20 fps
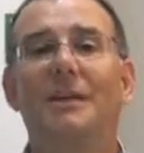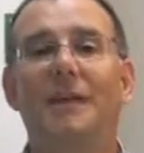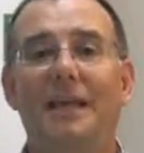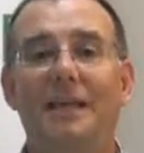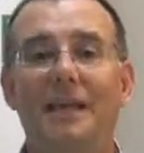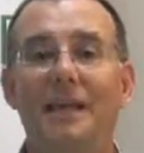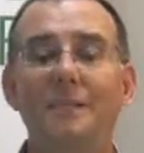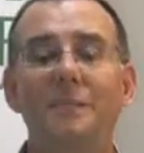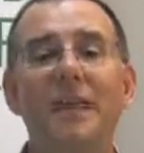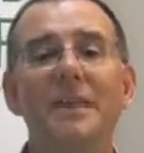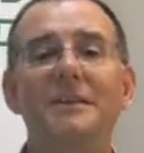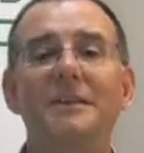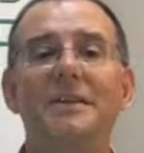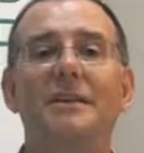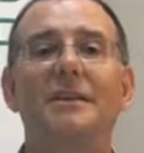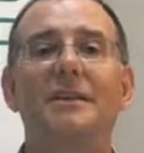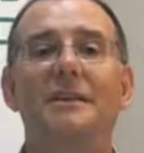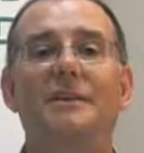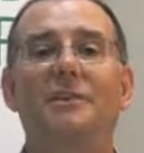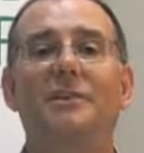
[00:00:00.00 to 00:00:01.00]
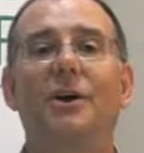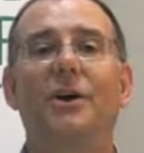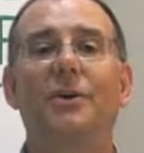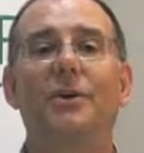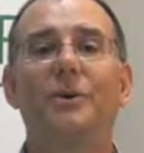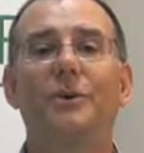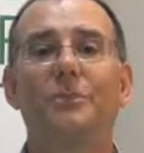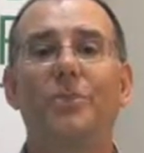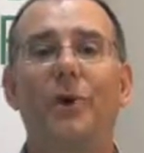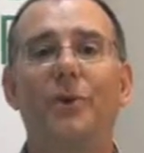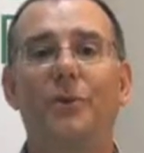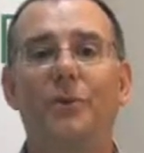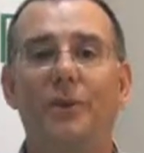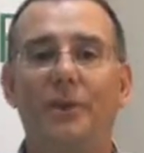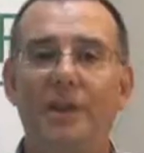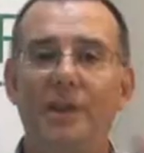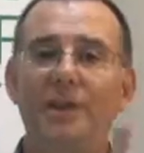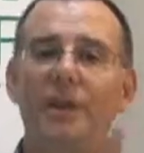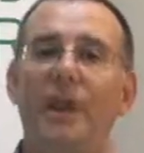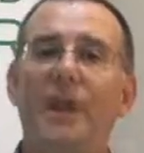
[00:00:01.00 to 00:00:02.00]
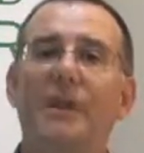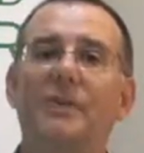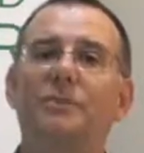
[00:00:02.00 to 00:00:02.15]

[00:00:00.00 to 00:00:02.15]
And they basically show you both in Internet